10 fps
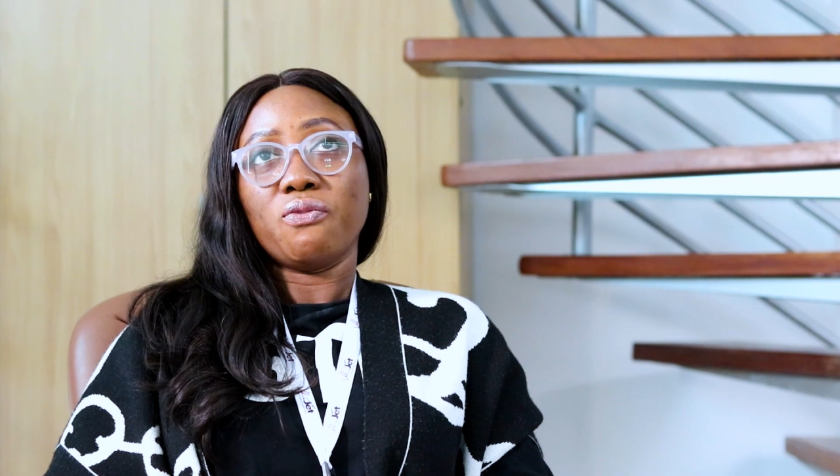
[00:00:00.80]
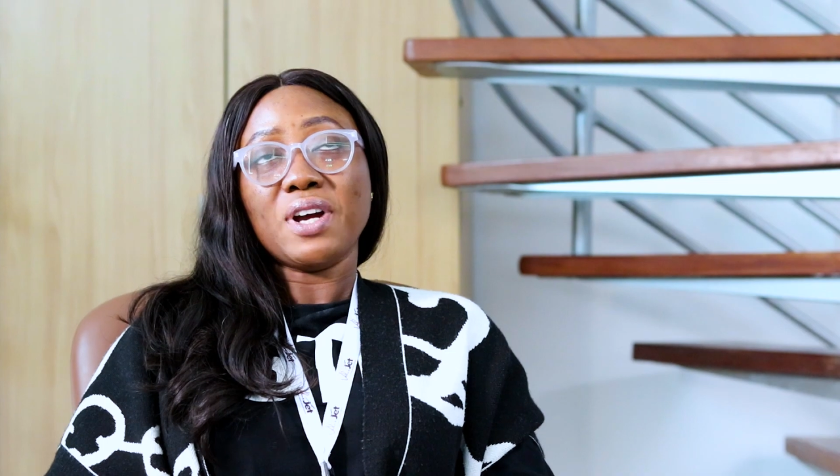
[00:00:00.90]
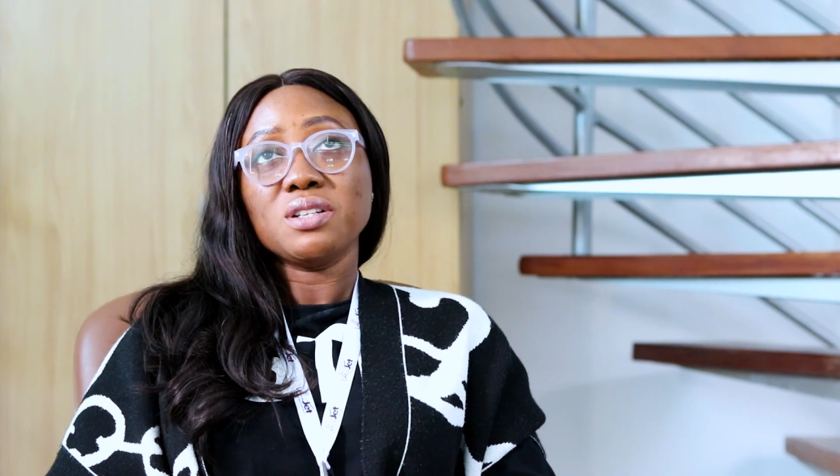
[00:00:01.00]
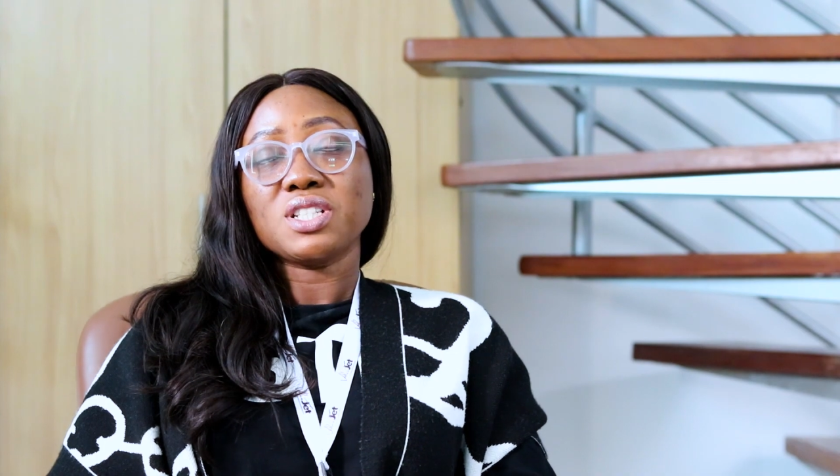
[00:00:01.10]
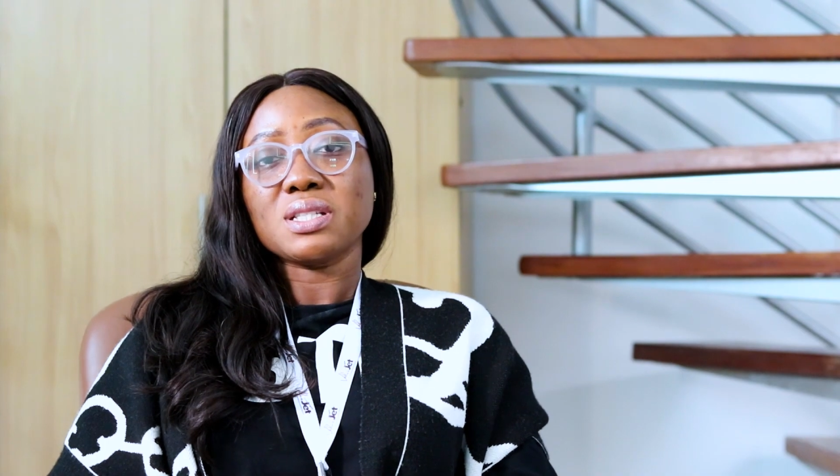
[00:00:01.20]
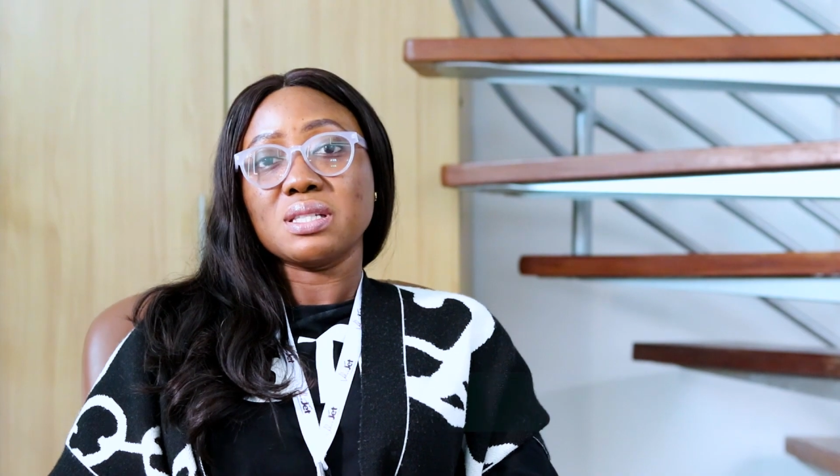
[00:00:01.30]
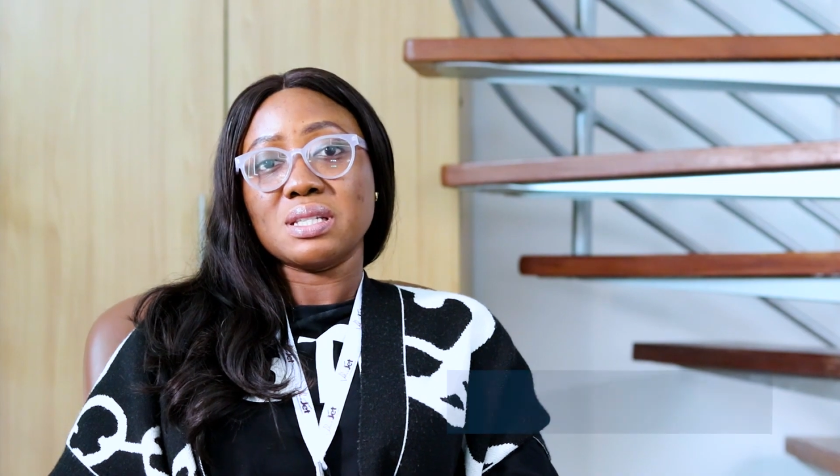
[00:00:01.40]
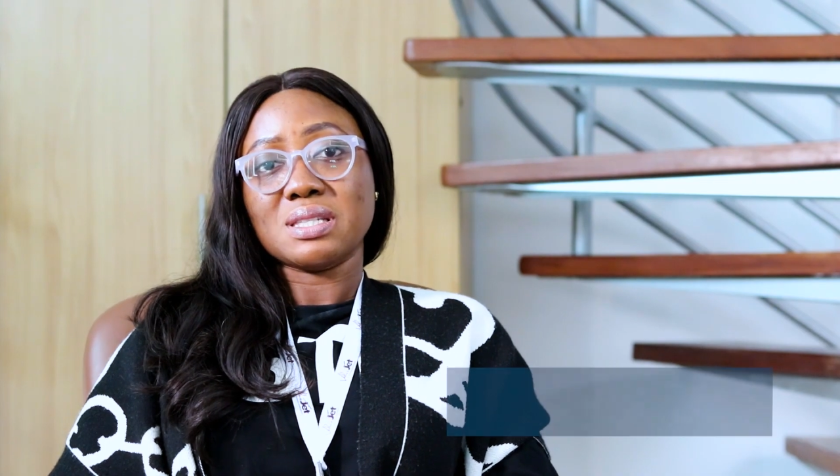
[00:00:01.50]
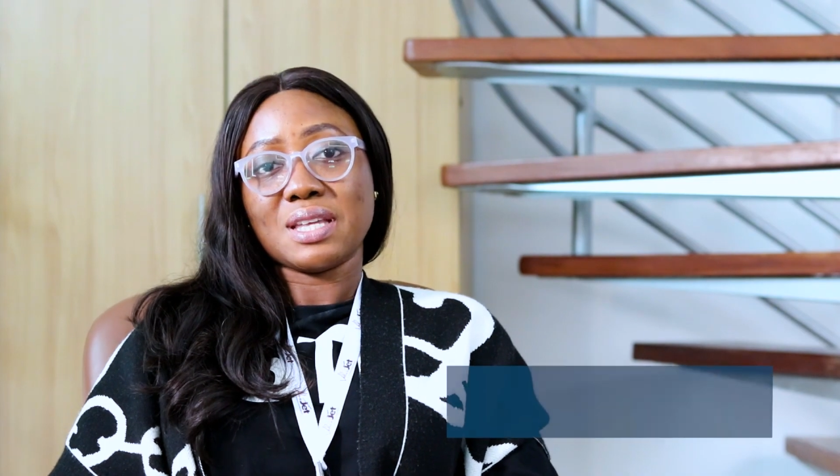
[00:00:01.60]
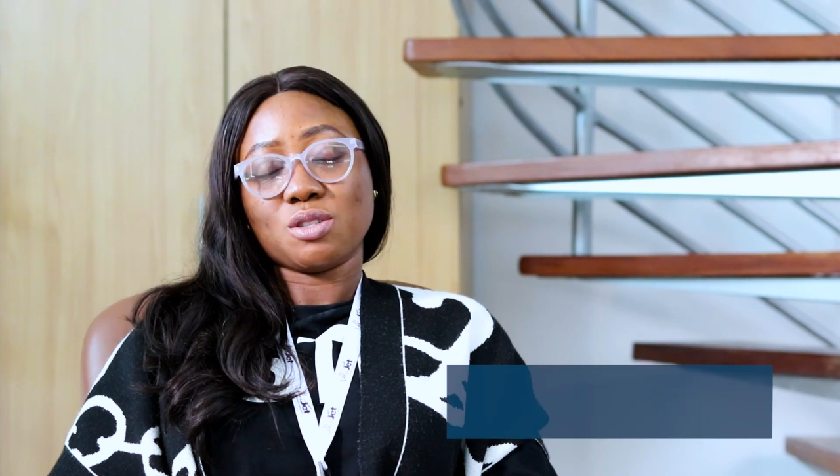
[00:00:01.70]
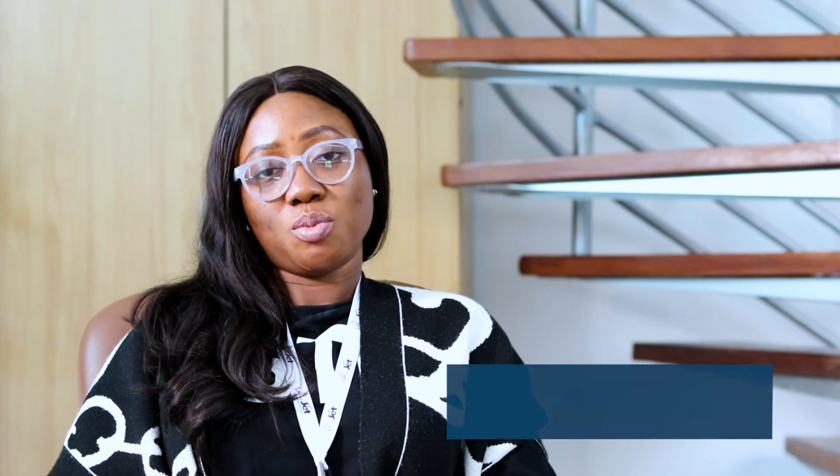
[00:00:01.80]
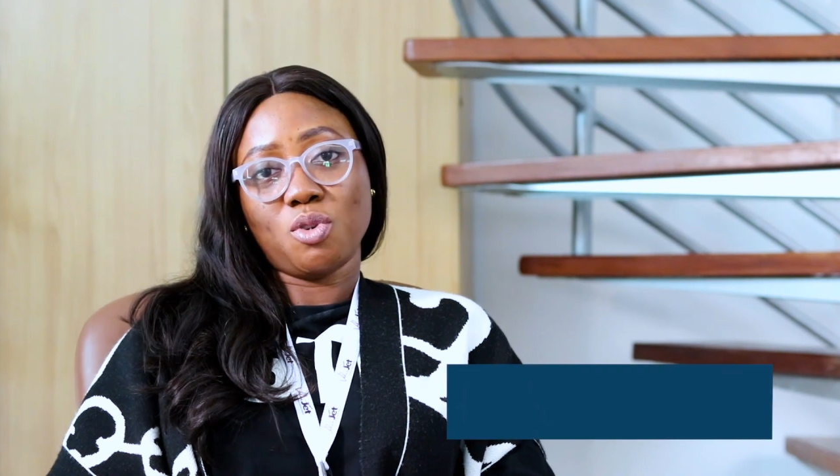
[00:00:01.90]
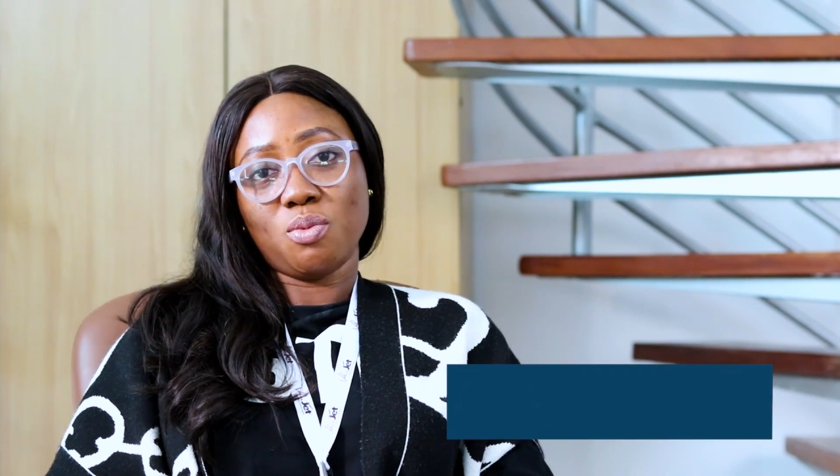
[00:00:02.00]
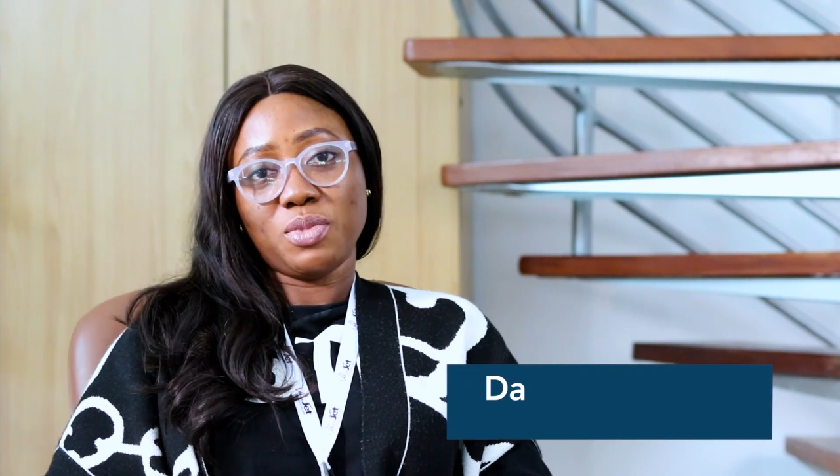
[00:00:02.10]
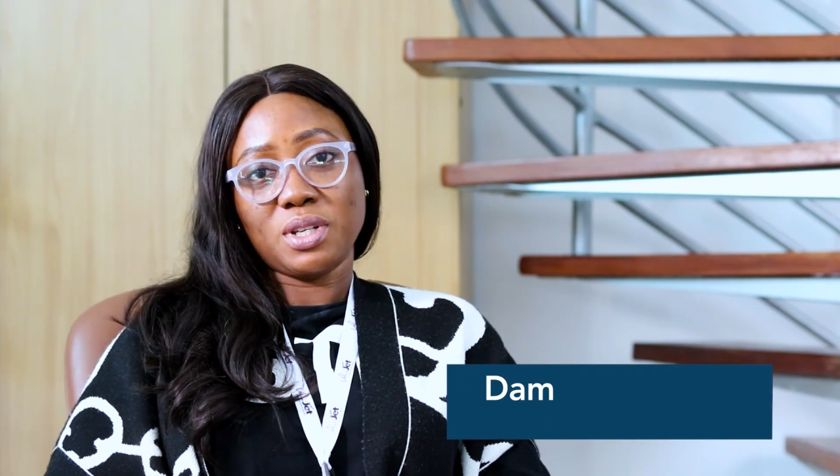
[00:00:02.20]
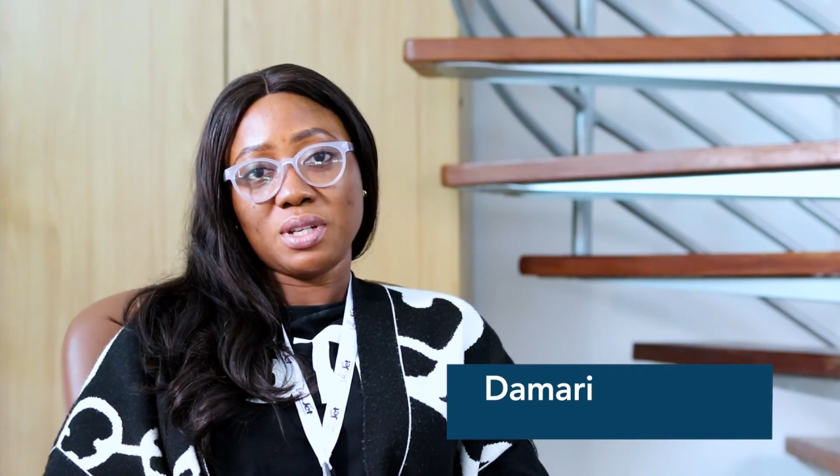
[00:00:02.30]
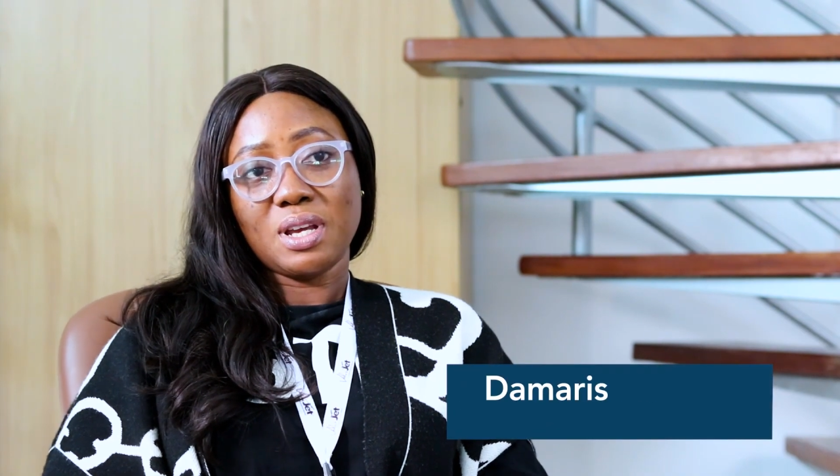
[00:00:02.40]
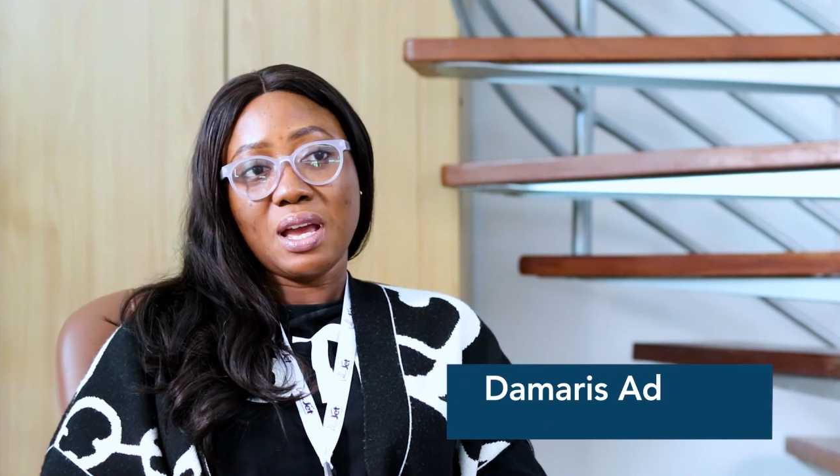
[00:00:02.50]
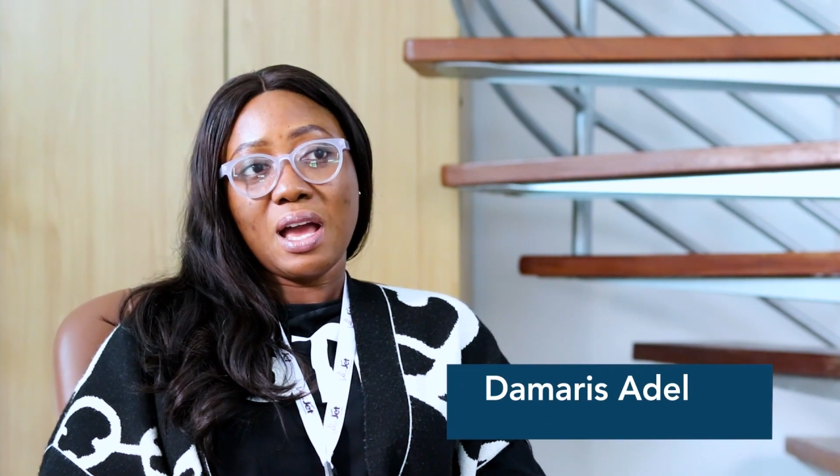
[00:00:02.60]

ValueJet is a startup company.